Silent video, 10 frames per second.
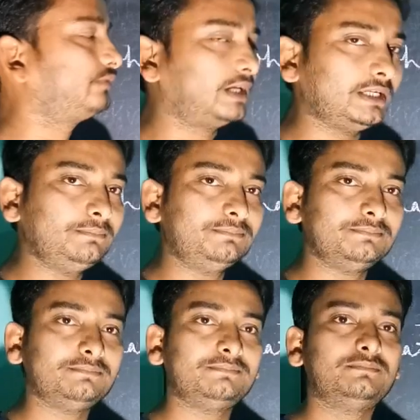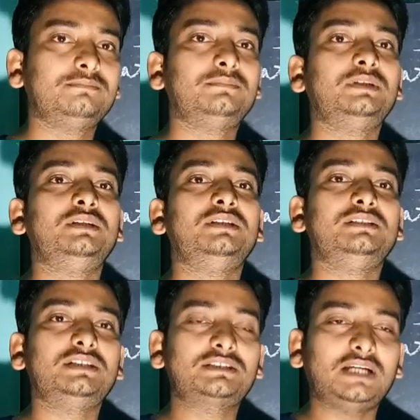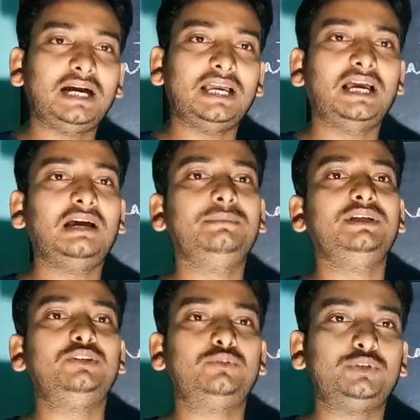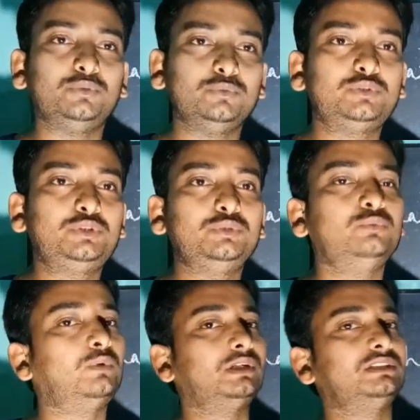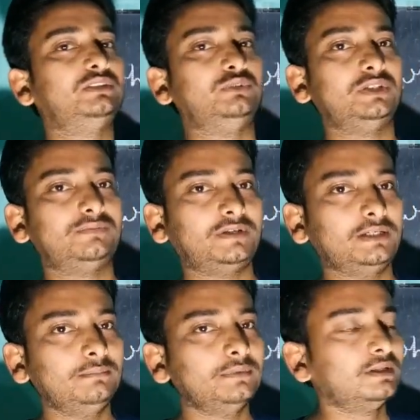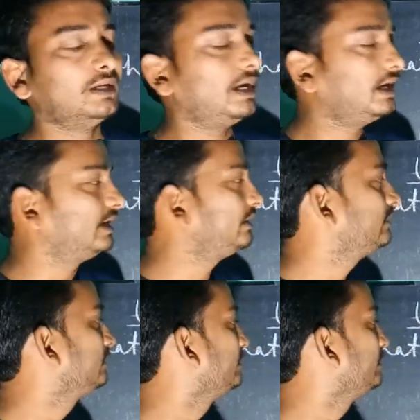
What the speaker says: 5, just I have introduced you what is Unit 5, and